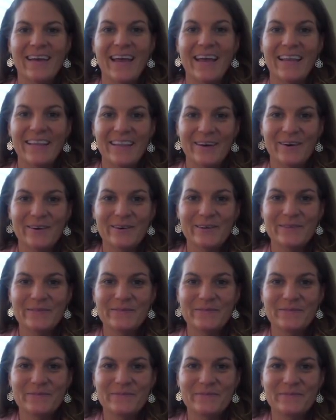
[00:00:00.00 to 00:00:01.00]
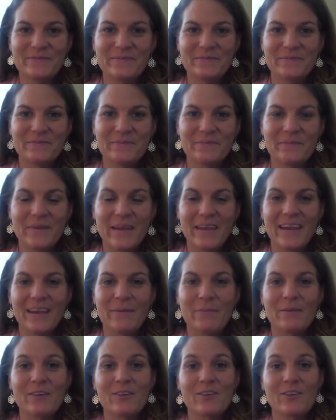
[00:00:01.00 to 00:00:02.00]
Hello, my
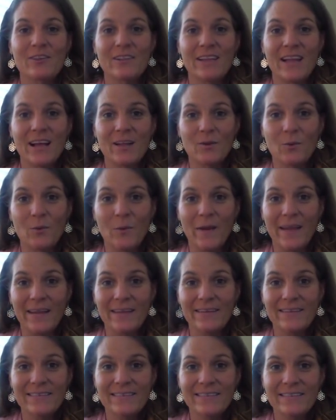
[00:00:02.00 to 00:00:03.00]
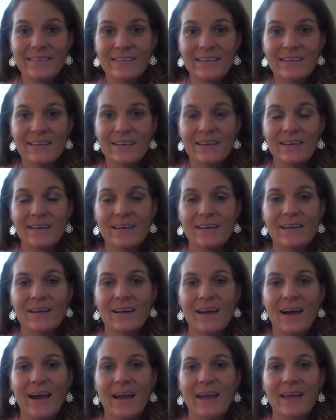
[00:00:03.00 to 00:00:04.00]
name is Jelelle Awen.
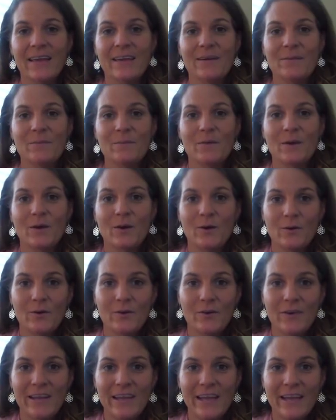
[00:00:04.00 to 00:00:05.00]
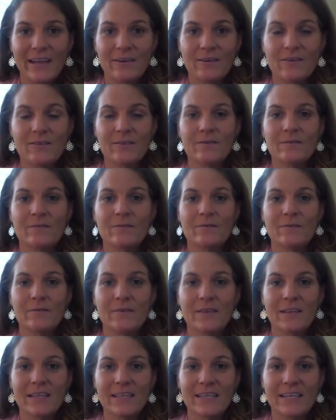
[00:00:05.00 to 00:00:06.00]
I am co-creator,
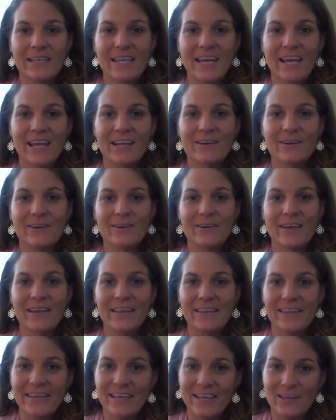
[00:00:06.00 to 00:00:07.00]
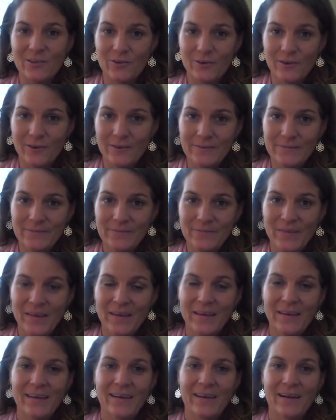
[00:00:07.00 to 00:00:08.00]
facilitator, and teacher
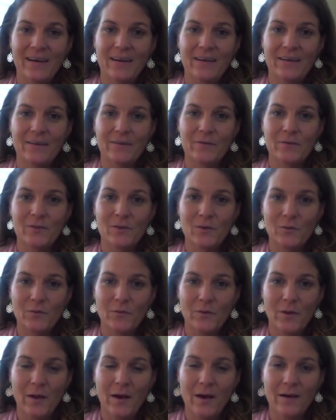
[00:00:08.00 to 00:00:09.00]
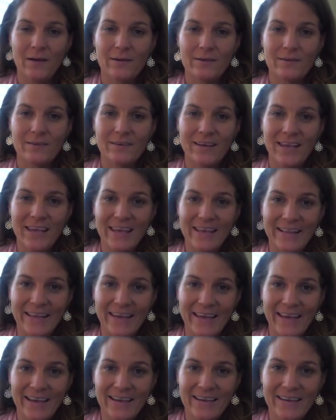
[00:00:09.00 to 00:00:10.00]
of Soulful Heart
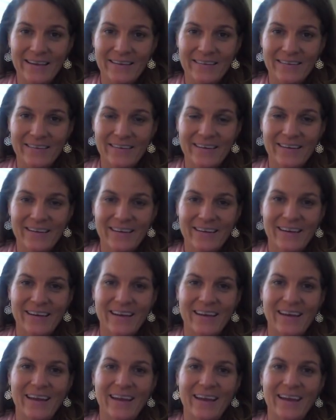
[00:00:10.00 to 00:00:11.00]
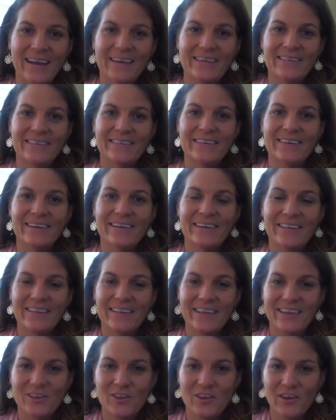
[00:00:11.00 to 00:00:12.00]
Healing, and an
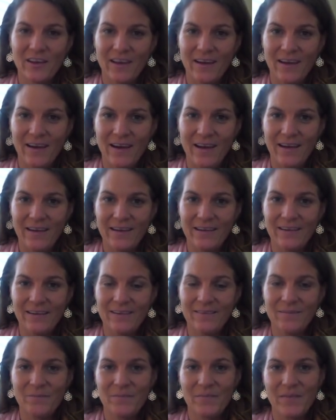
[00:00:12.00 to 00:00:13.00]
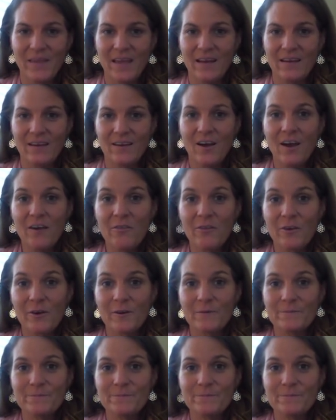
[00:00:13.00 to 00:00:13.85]
Ascension guide, and an author.